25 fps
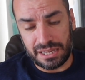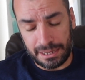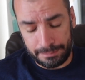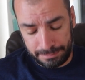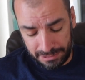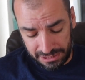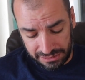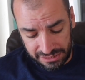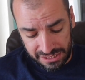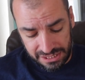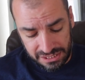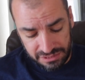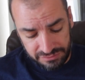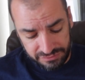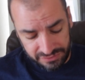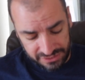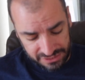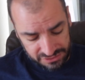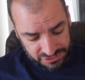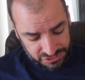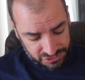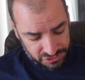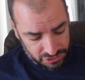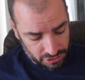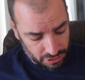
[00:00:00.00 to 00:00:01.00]
I believe
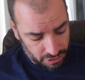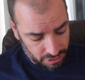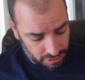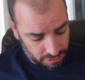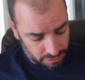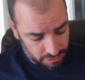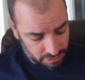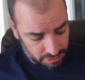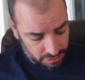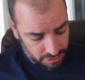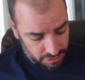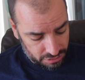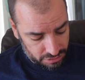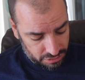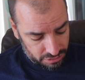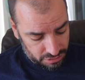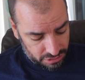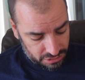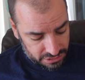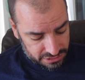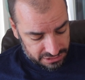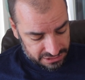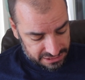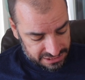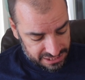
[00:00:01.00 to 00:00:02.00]
it's got
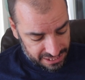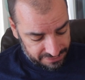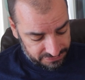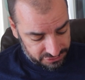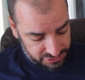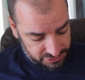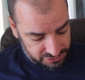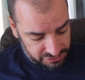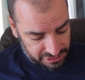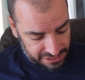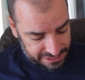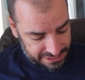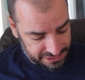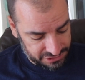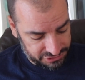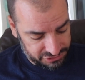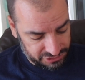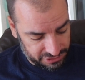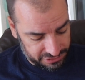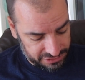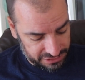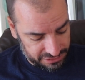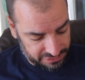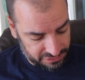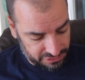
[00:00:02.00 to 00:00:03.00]
death strikes
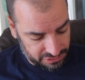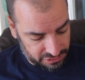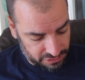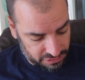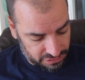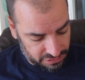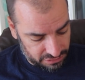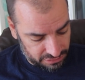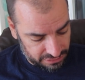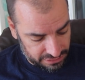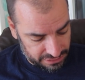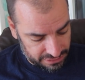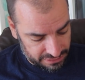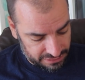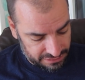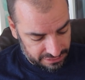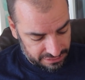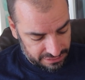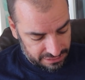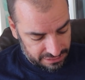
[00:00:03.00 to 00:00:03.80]
on it, they call it.